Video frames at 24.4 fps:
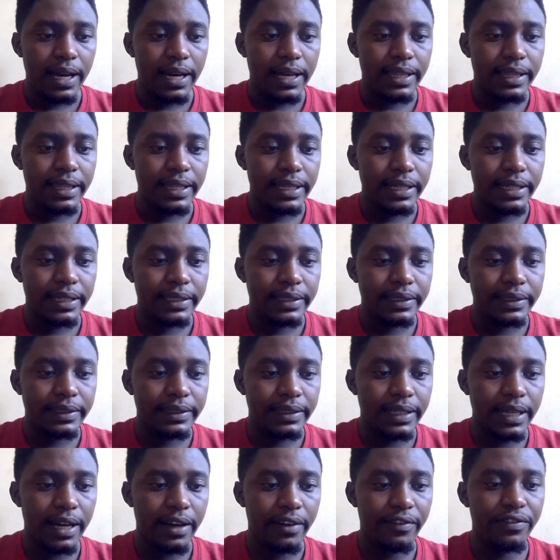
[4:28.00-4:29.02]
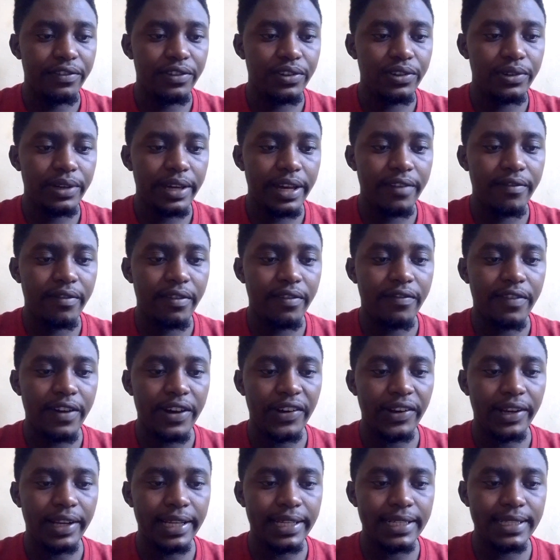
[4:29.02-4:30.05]
And then, have you ever
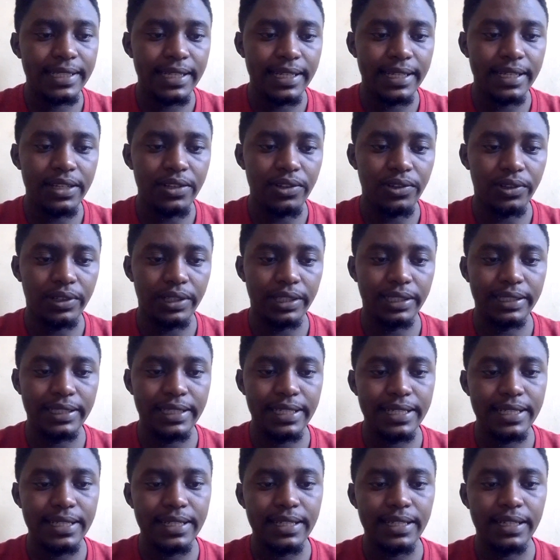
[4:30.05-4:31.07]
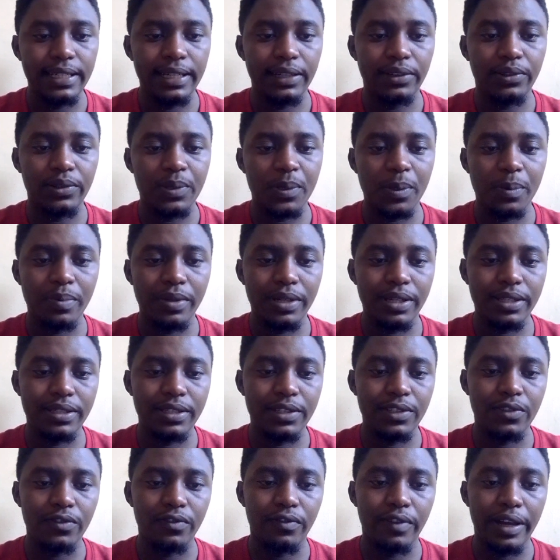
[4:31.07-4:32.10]
violated or engaged in a
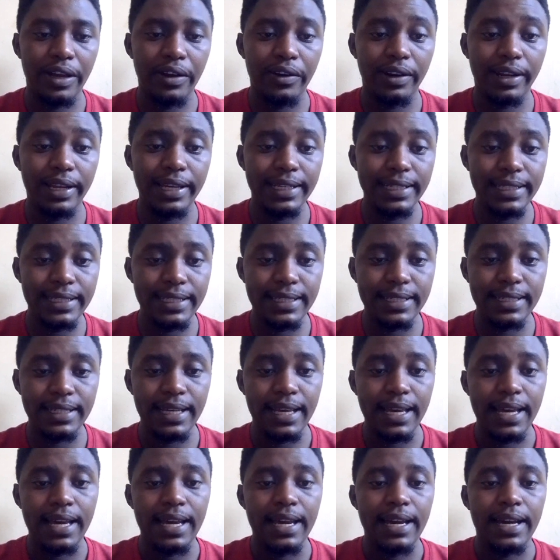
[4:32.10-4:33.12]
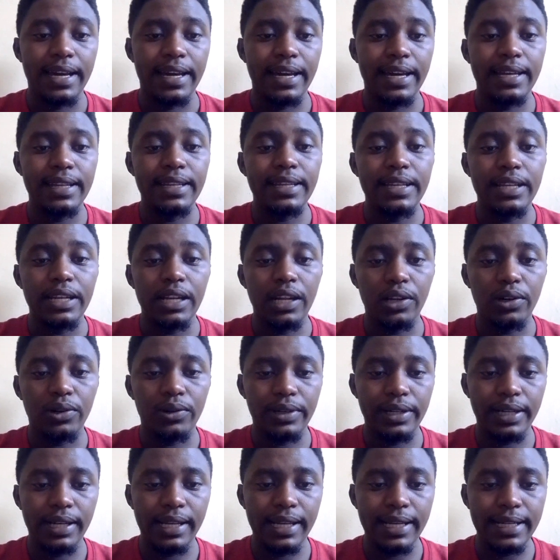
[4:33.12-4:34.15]
conspiracy to violate any law
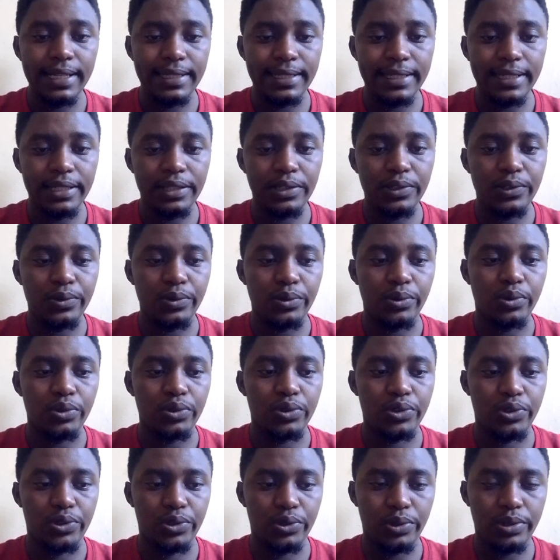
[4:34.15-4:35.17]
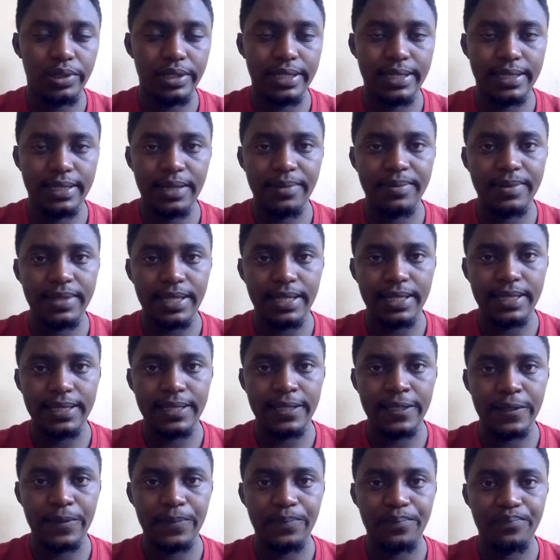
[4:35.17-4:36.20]
relating to controlled
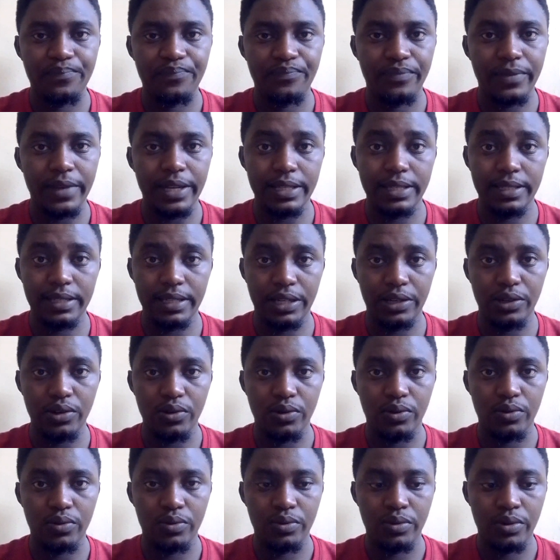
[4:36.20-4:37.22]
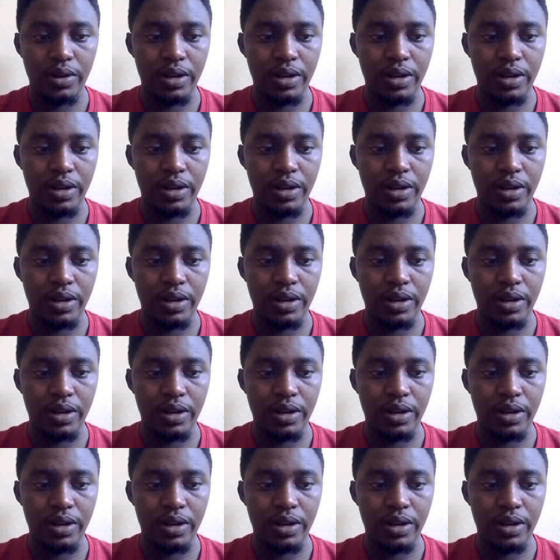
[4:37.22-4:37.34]
substance? That's a no.